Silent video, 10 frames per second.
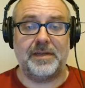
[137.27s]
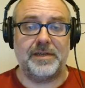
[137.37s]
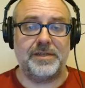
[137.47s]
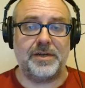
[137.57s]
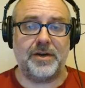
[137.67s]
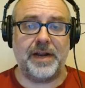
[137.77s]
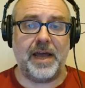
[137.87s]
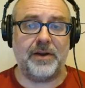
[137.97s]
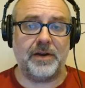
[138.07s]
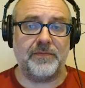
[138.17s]
Turn
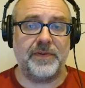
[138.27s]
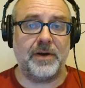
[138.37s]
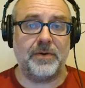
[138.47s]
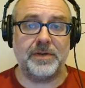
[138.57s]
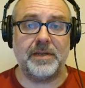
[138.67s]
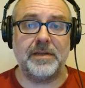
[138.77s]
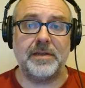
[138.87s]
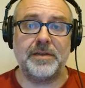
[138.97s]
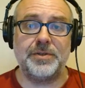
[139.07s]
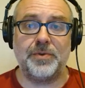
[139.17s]
out and vote,
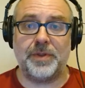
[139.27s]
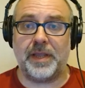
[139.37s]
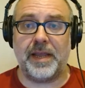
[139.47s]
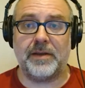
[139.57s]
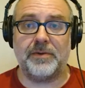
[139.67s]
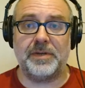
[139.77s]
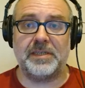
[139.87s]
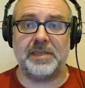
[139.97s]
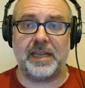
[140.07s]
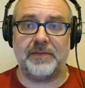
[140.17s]
Julian echoed
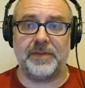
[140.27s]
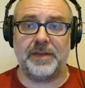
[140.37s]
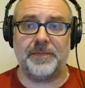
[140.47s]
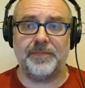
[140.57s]
disdainfully.